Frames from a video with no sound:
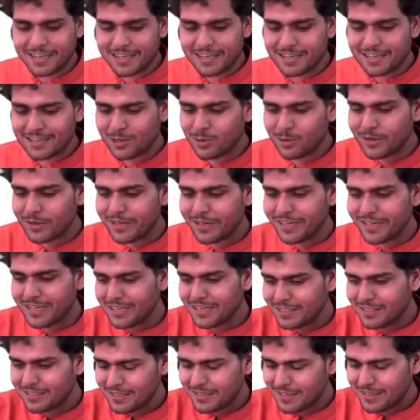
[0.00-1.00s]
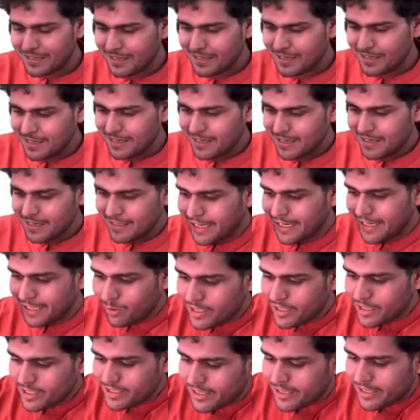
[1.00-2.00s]
to is that
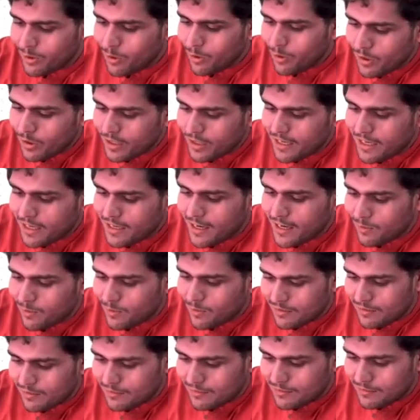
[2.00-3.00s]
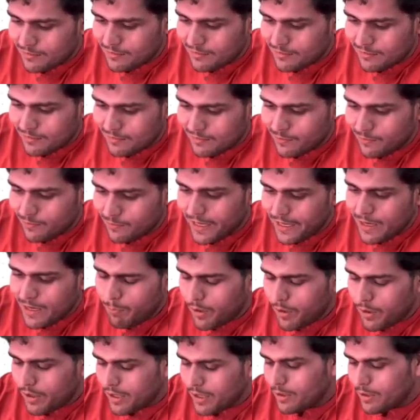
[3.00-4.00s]
question. Note it down. Very
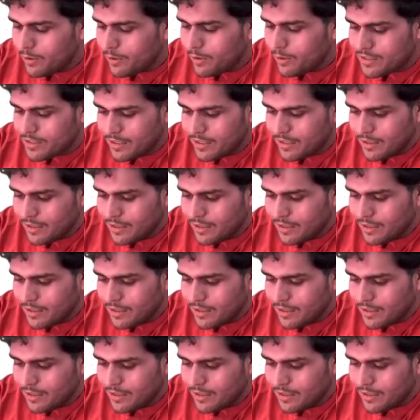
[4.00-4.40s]
important question.